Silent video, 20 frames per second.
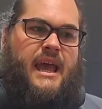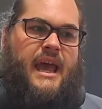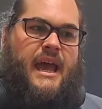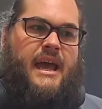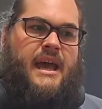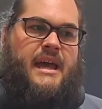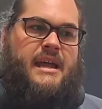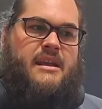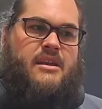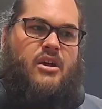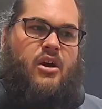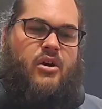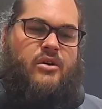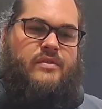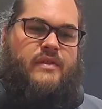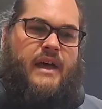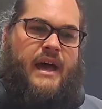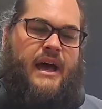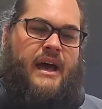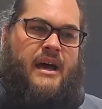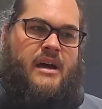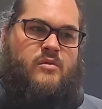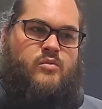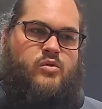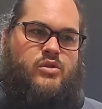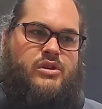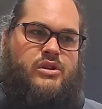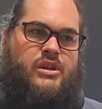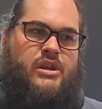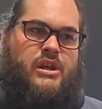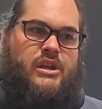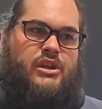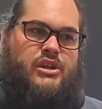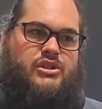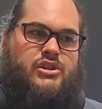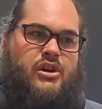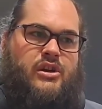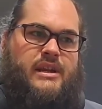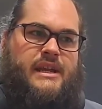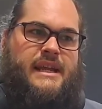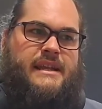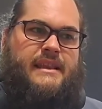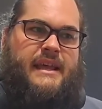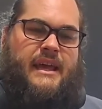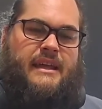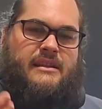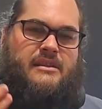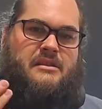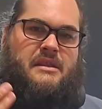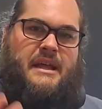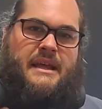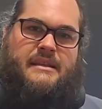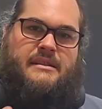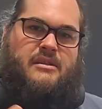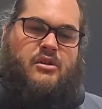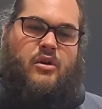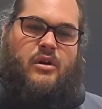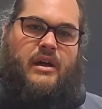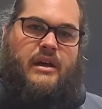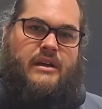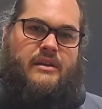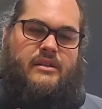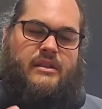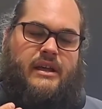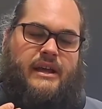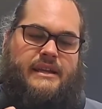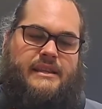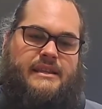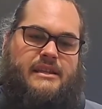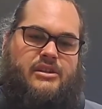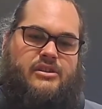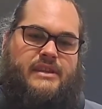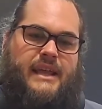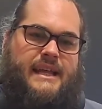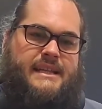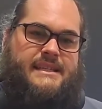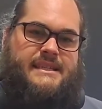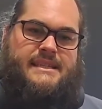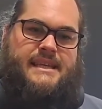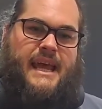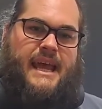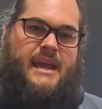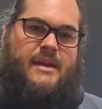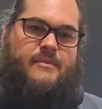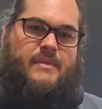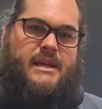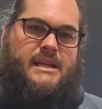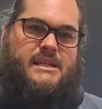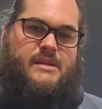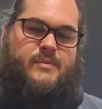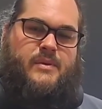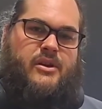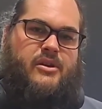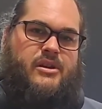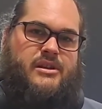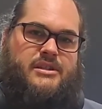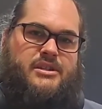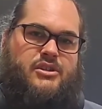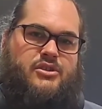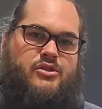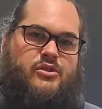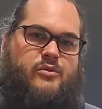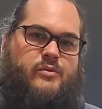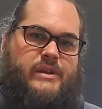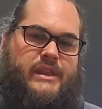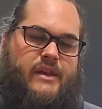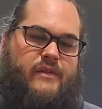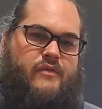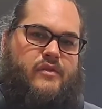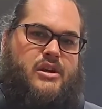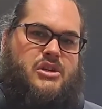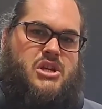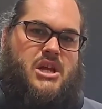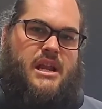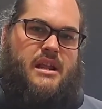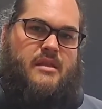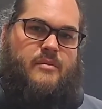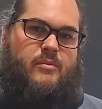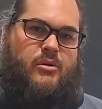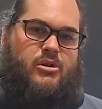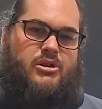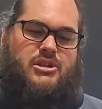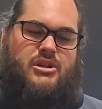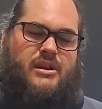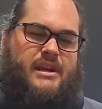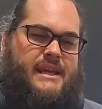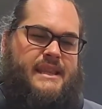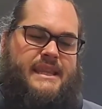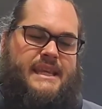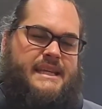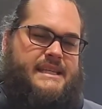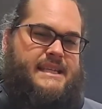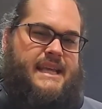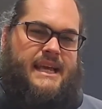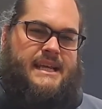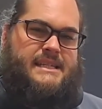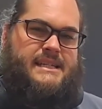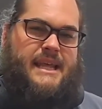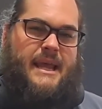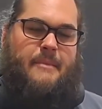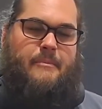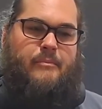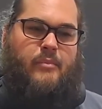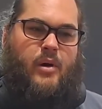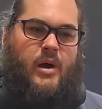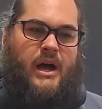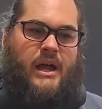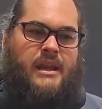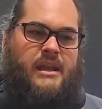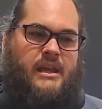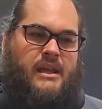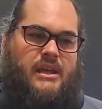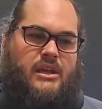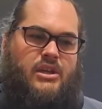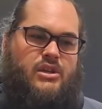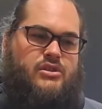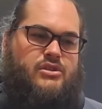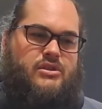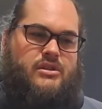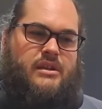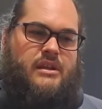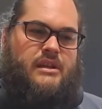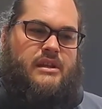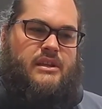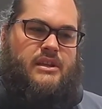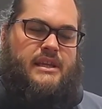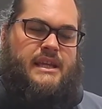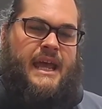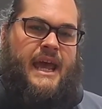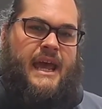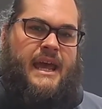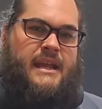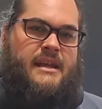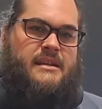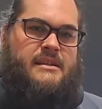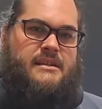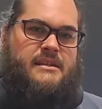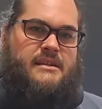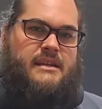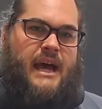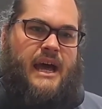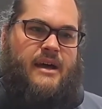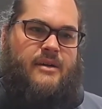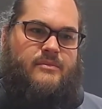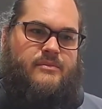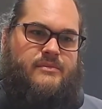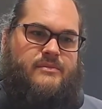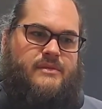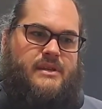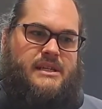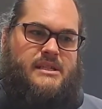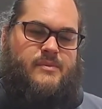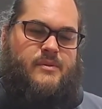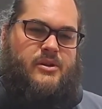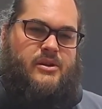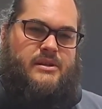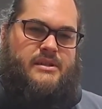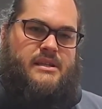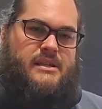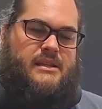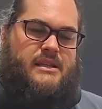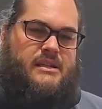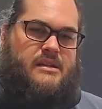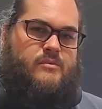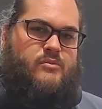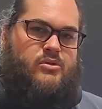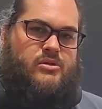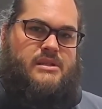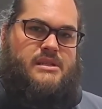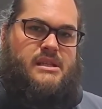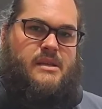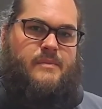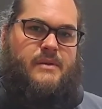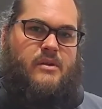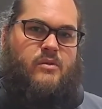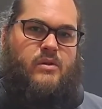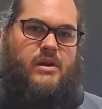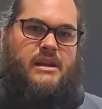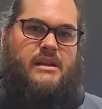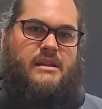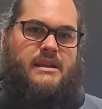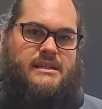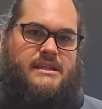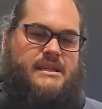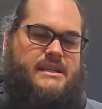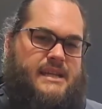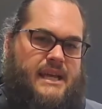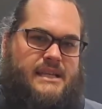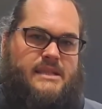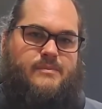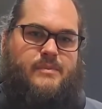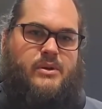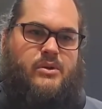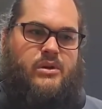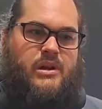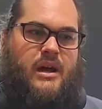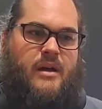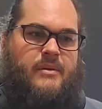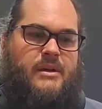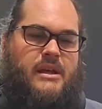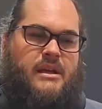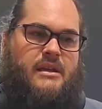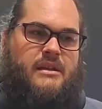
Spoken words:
And on the hardwood, you don't get that same experience you do when they're fresh out of the box. You don't get the exact same bite. You can experience a little more slipping when there's a dust build-up.